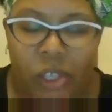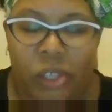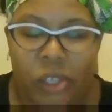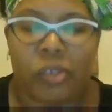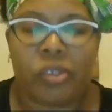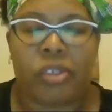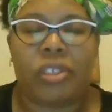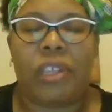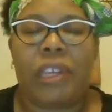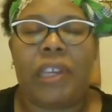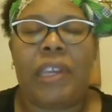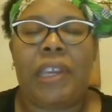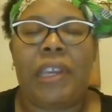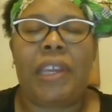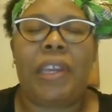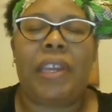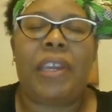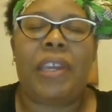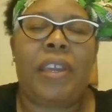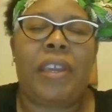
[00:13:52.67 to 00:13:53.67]
You see,
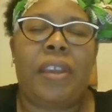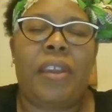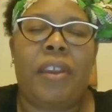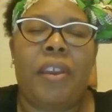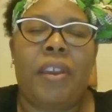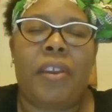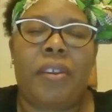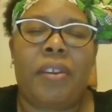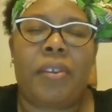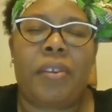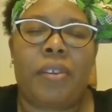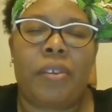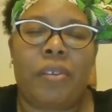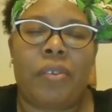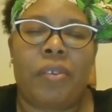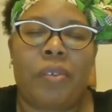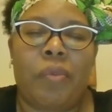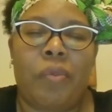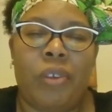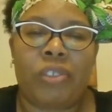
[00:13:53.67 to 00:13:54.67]
he
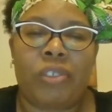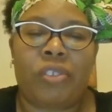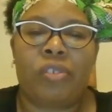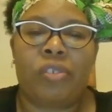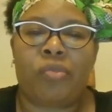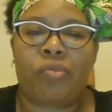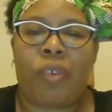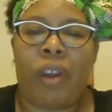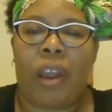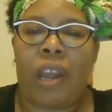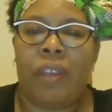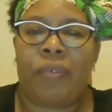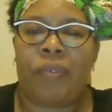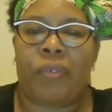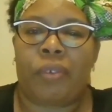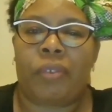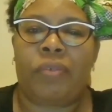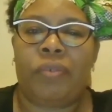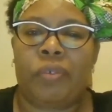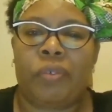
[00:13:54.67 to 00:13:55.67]
was the
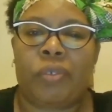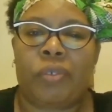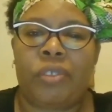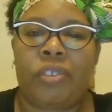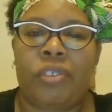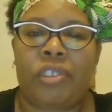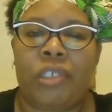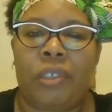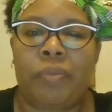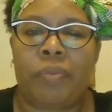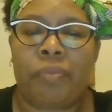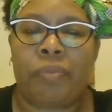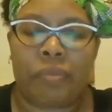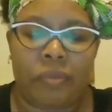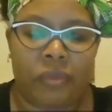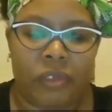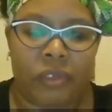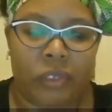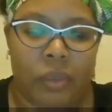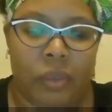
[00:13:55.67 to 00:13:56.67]
driver for some
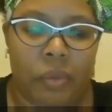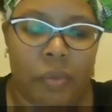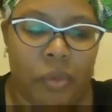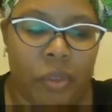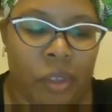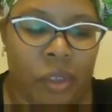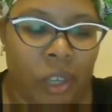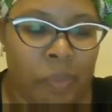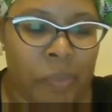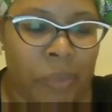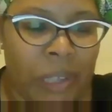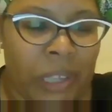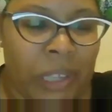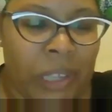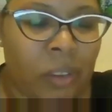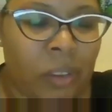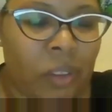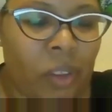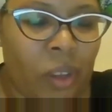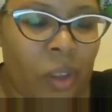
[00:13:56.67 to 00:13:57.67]
young
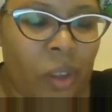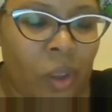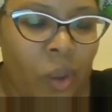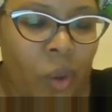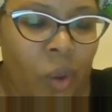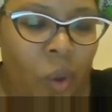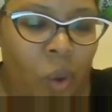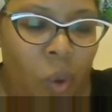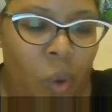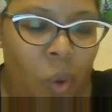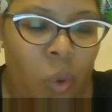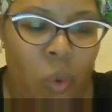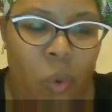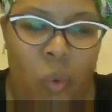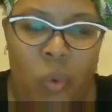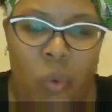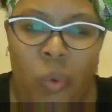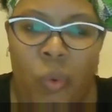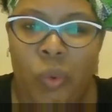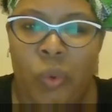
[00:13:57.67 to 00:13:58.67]
men
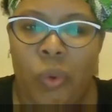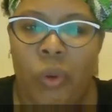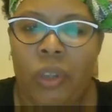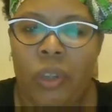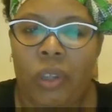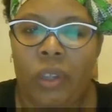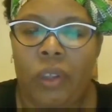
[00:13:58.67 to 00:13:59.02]
who